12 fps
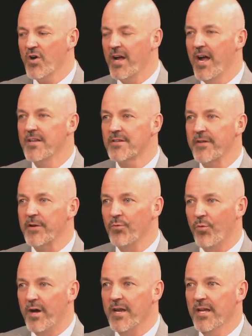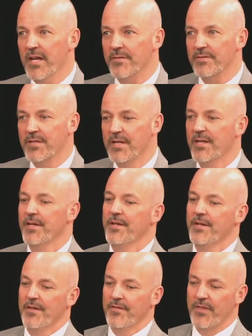kinds of like what ifs.
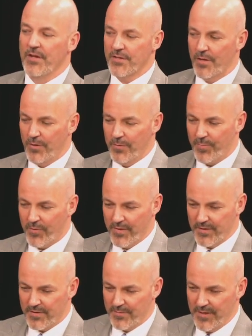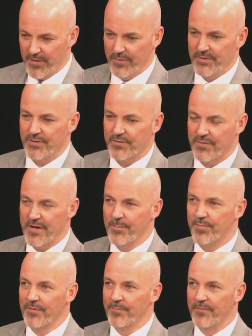This whole point of the committee was to try and
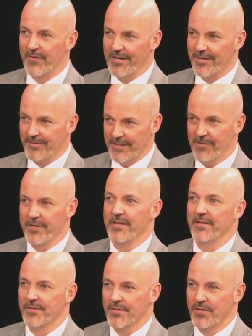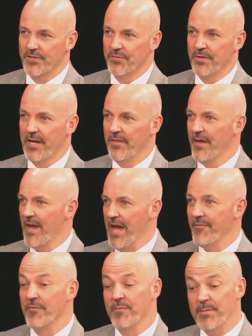pr provide clarity to this issue, and they
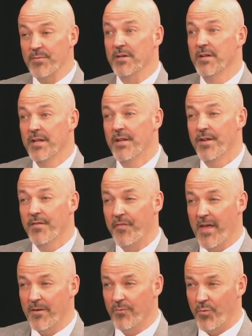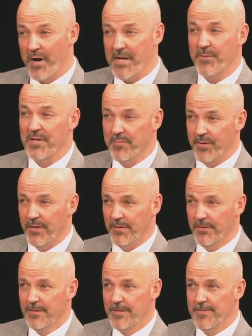haven't. Remember, that winery
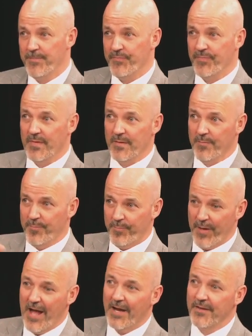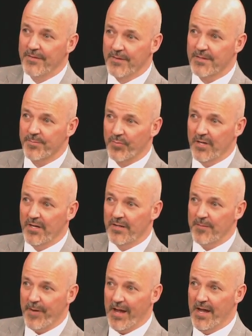bill yeah. back in the spring
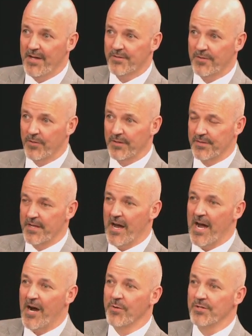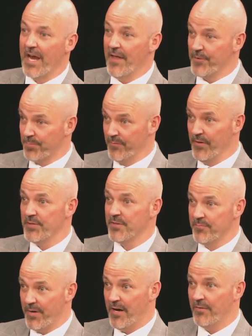that passed to extend hours had this provision
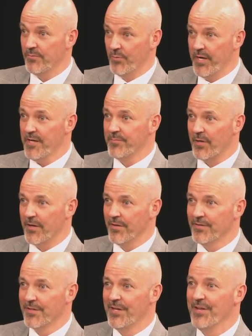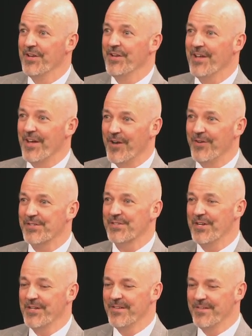about wedding barns, and all of a
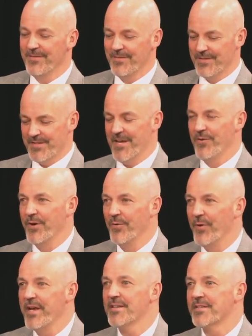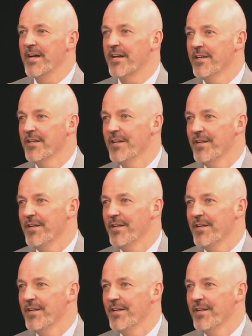sudden, Senate went, wait a second,